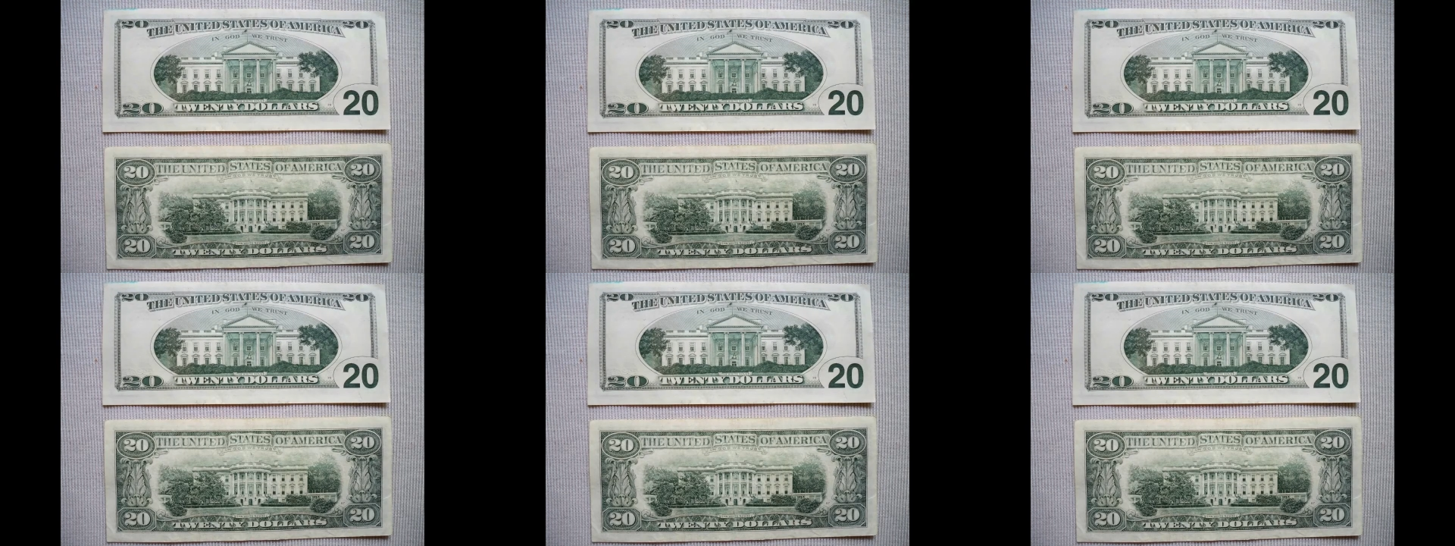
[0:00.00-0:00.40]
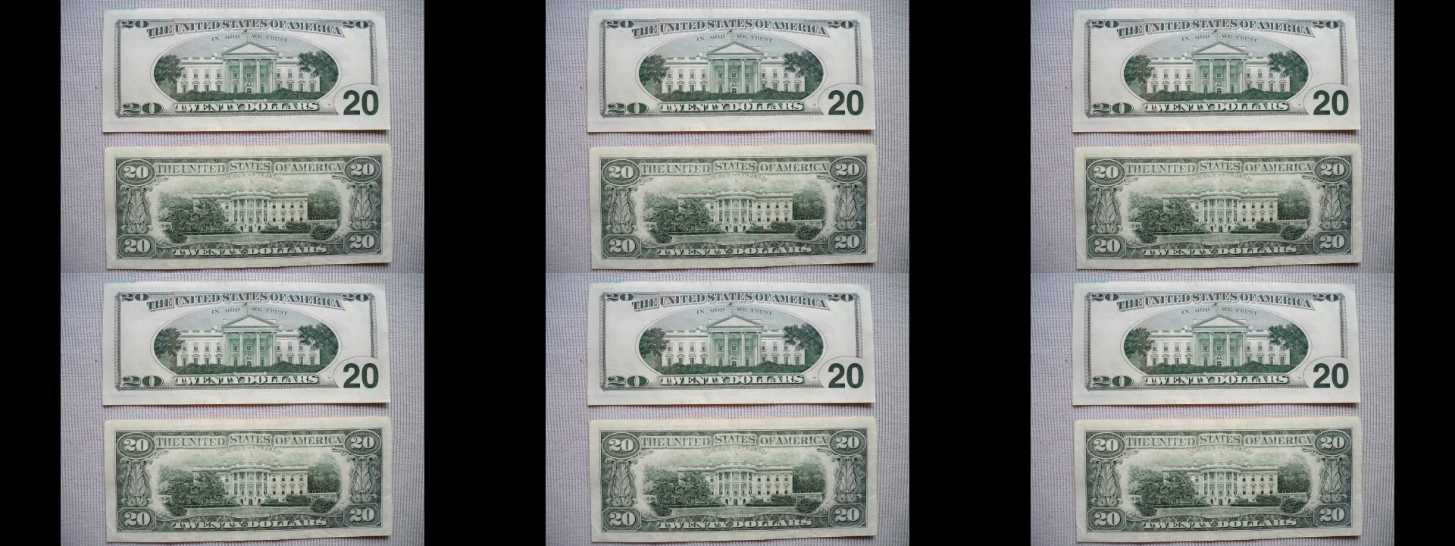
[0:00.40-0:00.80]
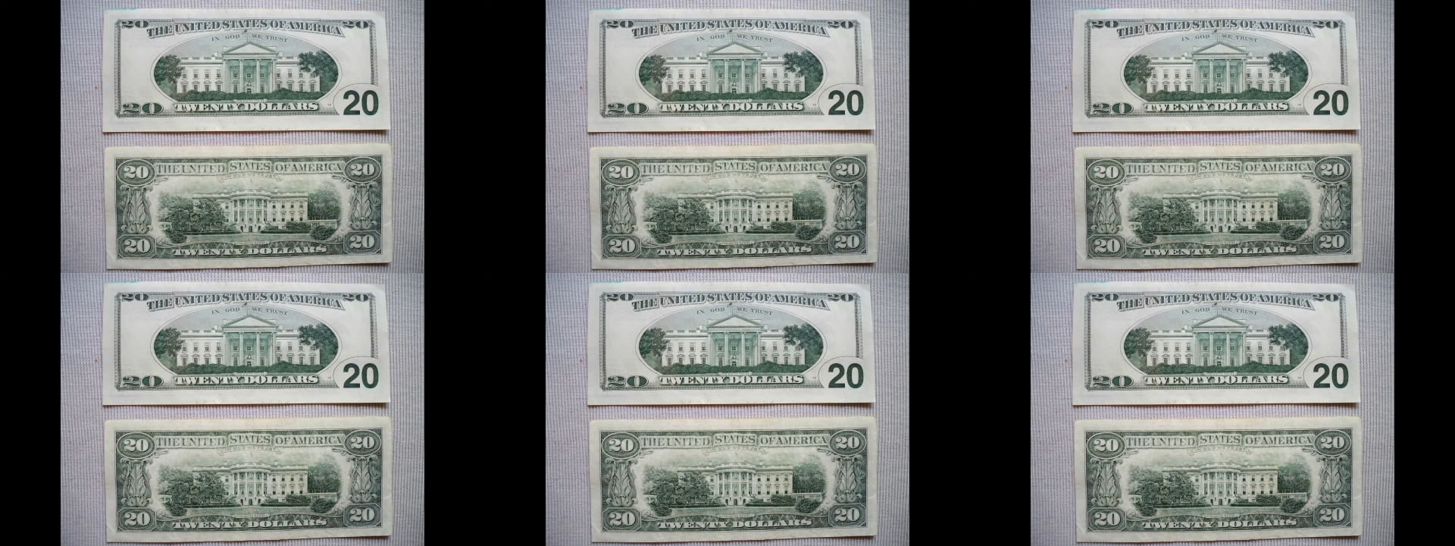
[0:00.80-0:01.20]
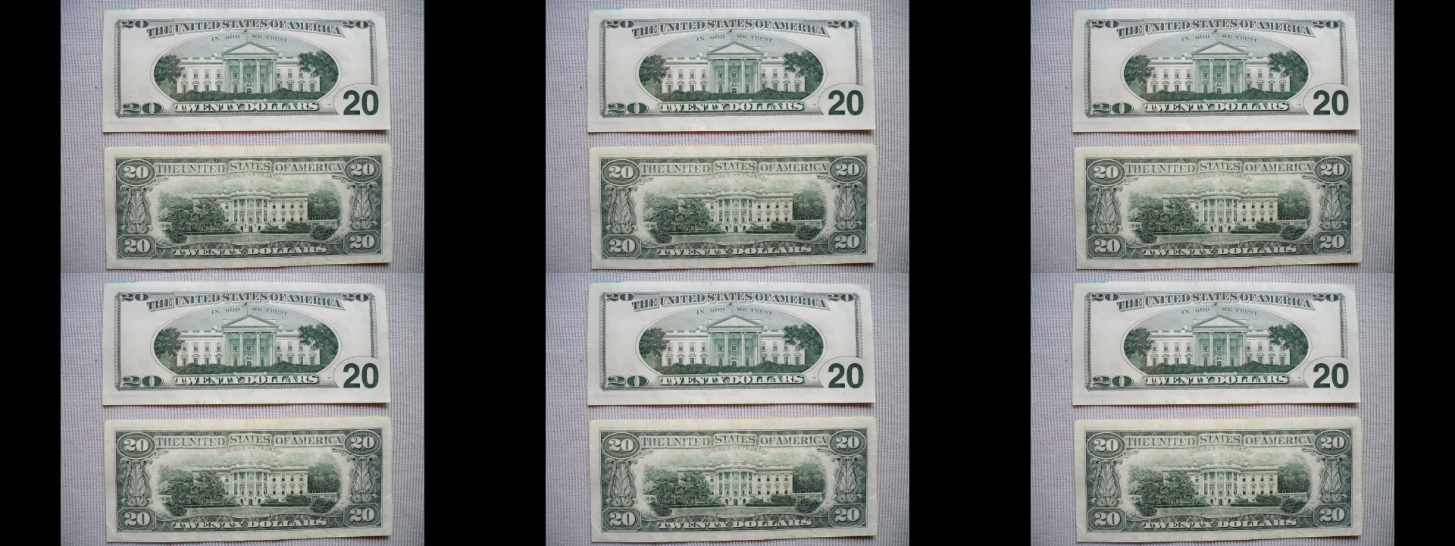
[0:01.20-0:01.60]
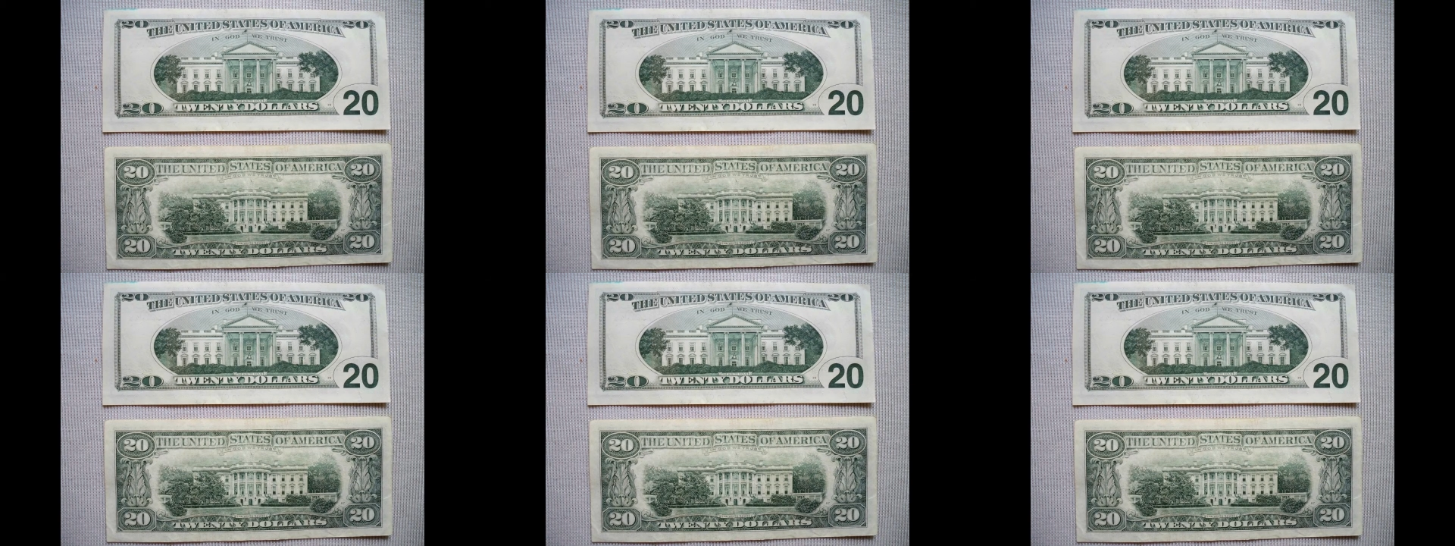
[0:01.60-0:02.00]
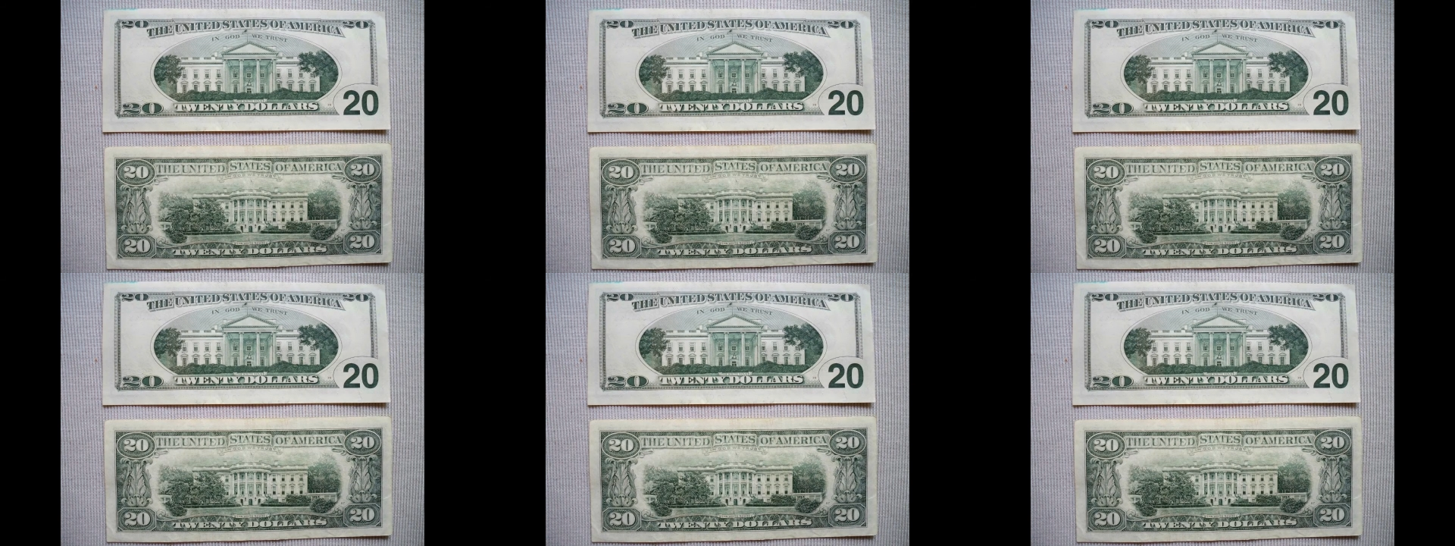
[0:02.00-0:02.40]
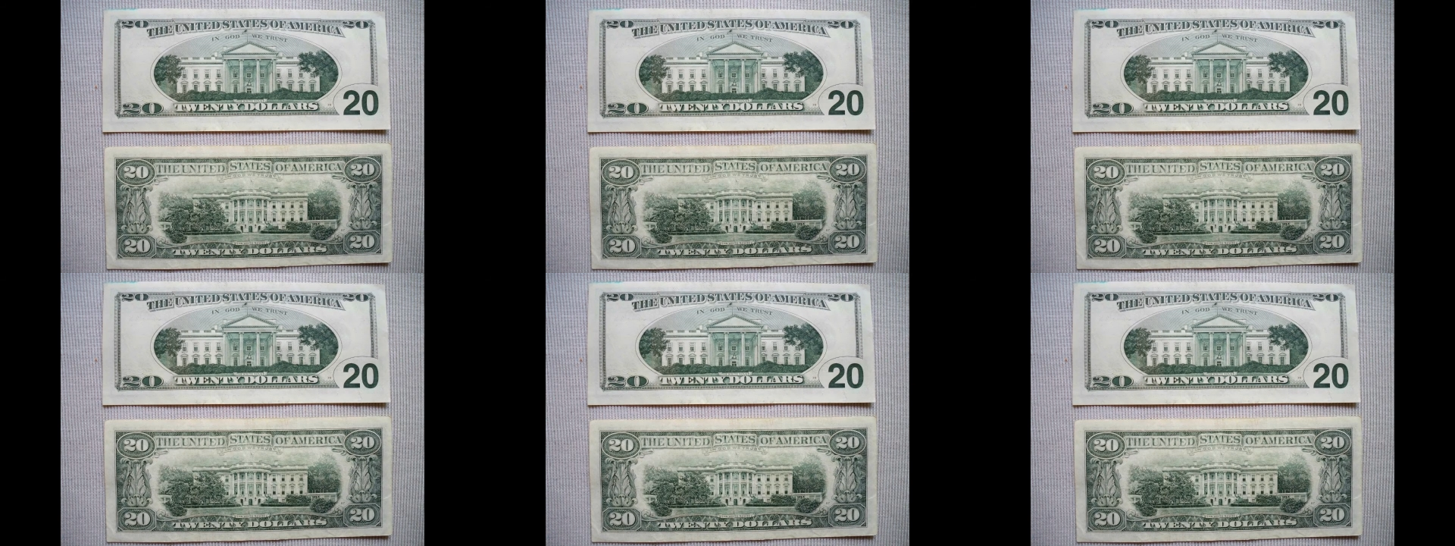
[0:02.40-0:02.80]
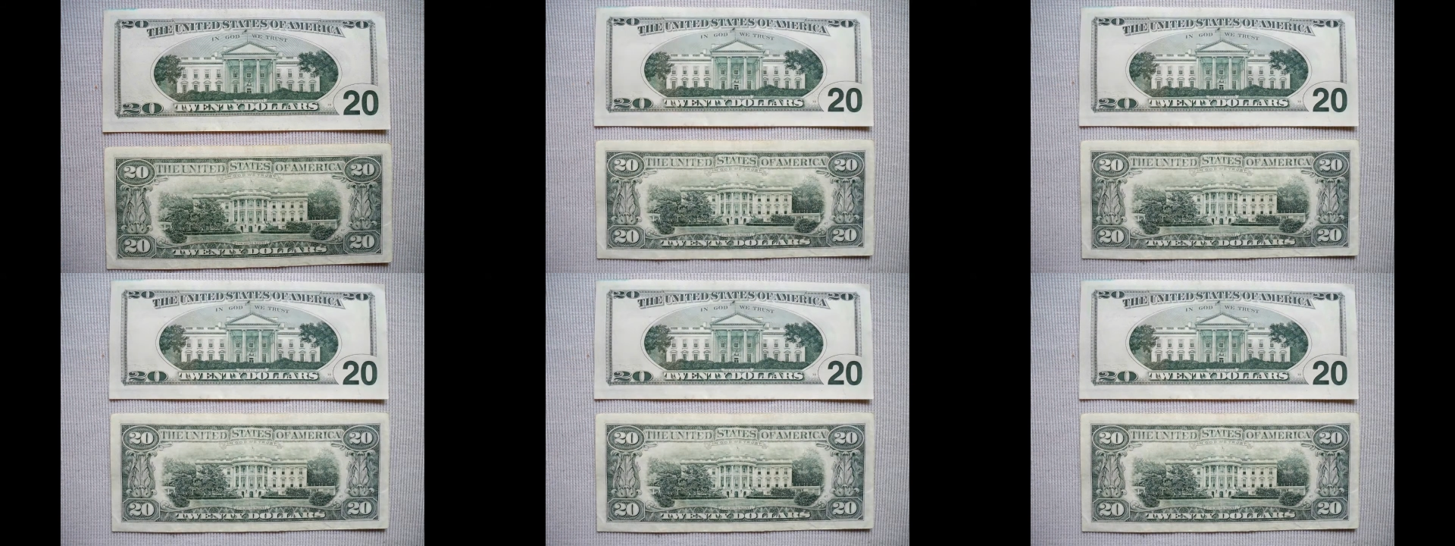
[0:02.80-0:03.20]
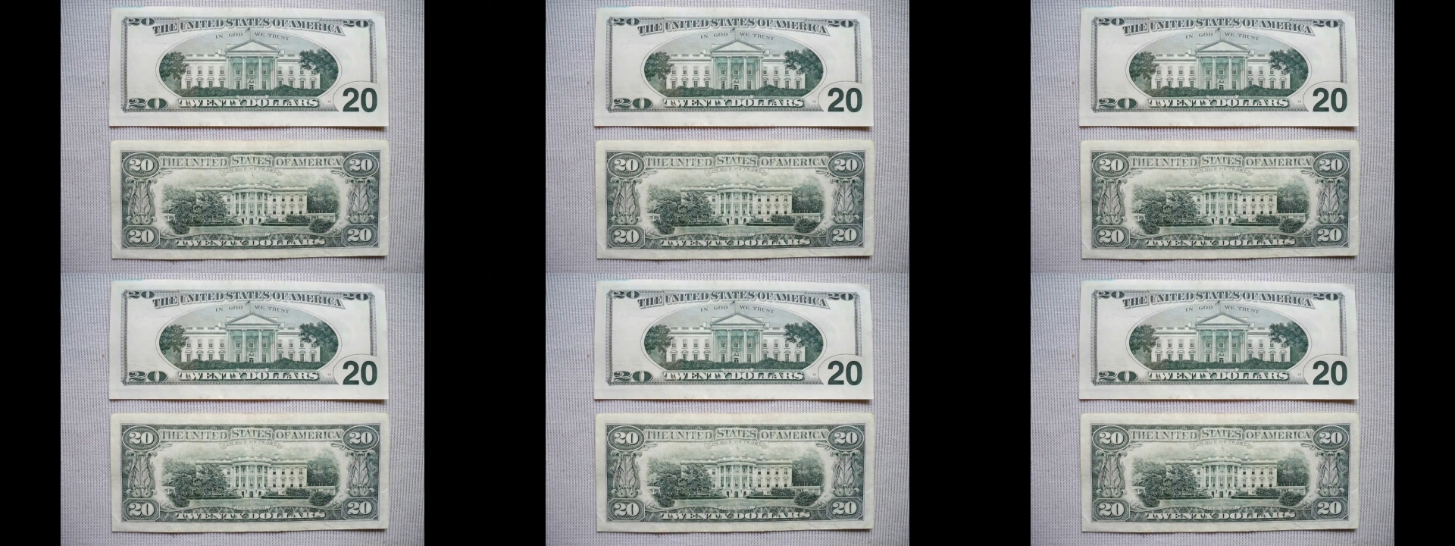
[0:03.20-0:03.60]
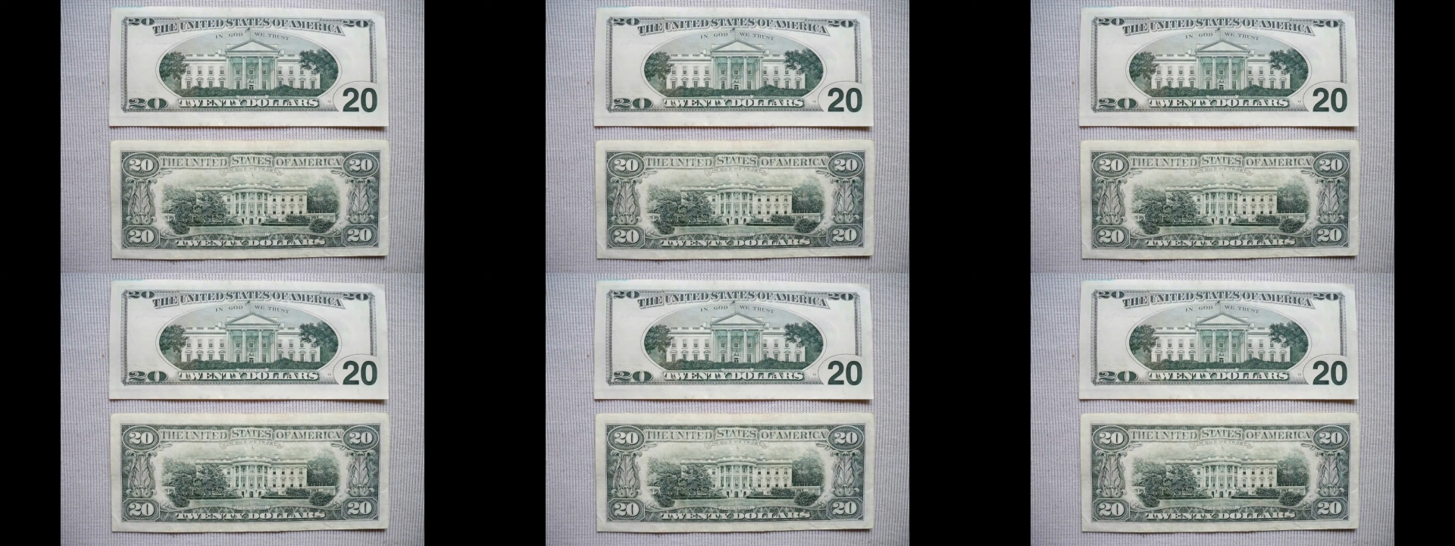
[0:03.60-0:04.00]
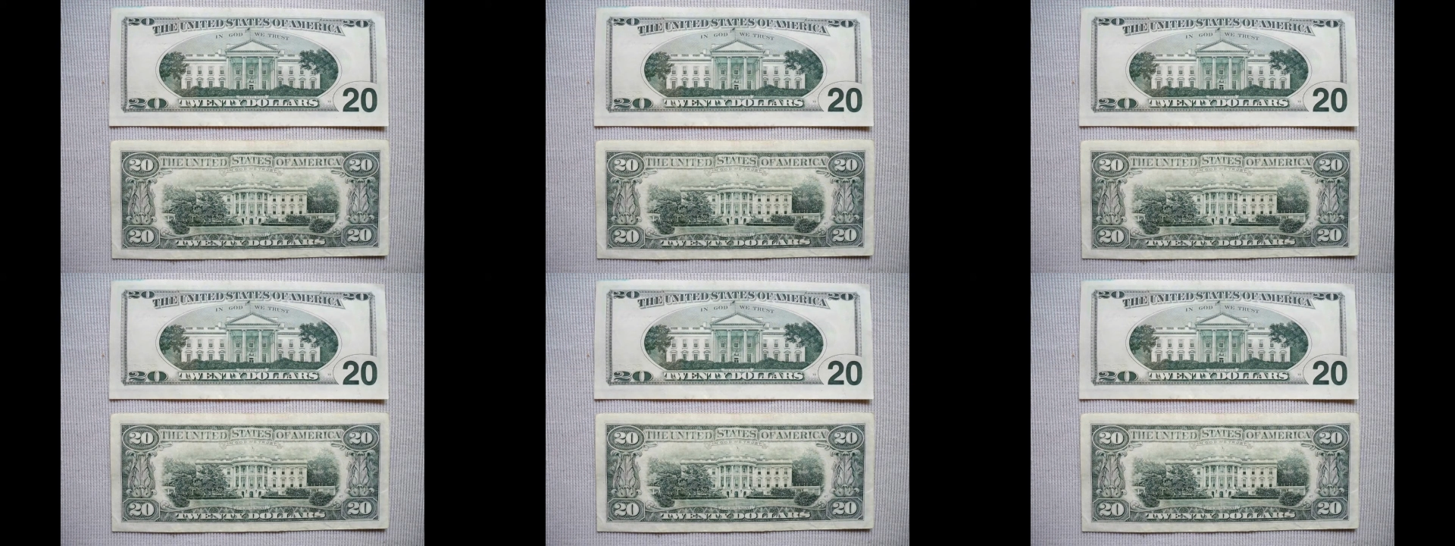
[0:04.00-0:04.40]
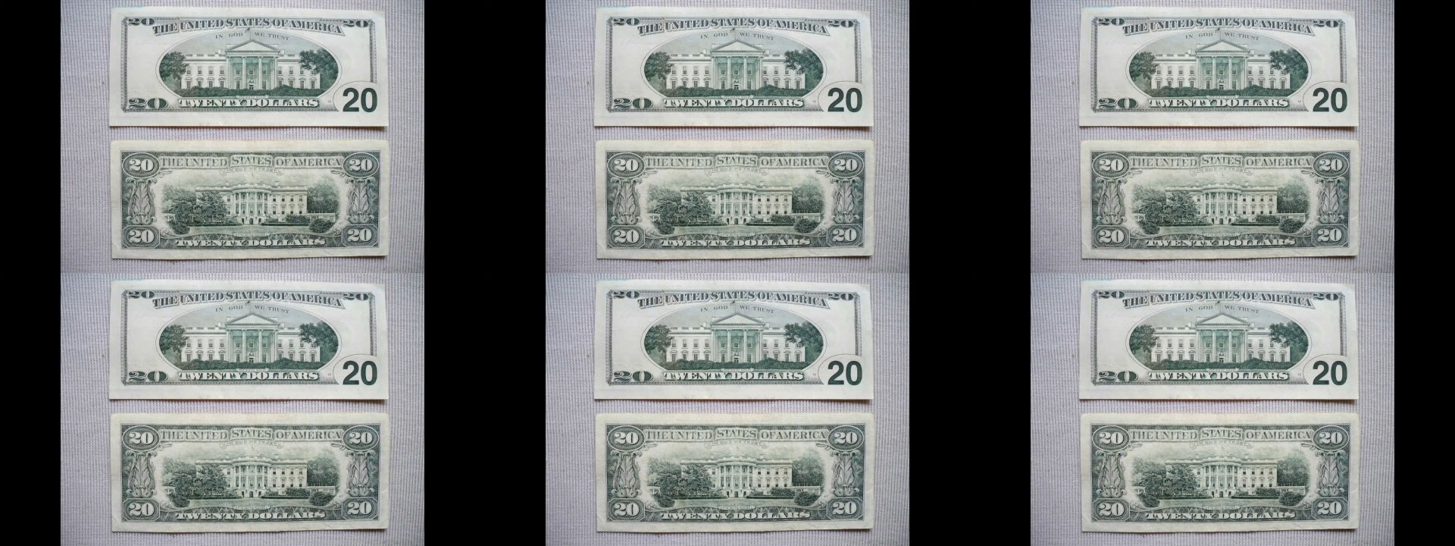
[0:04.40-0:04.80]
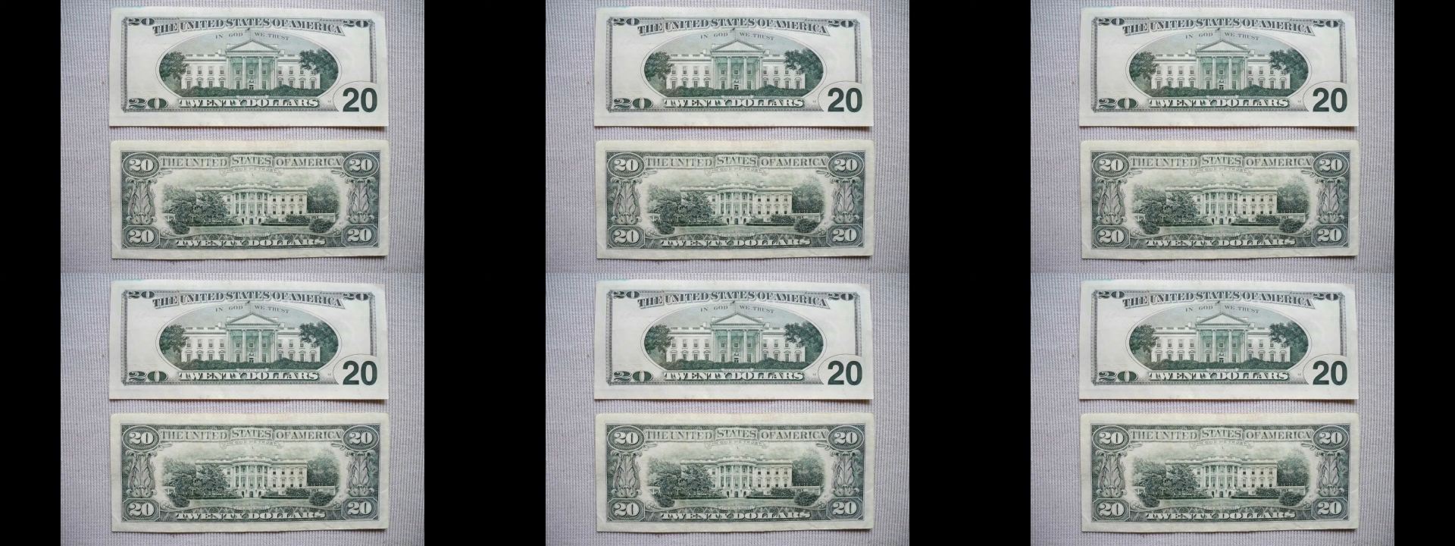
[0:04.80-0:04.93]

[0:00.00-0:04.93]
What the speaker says: Nobody's mouth can be seen.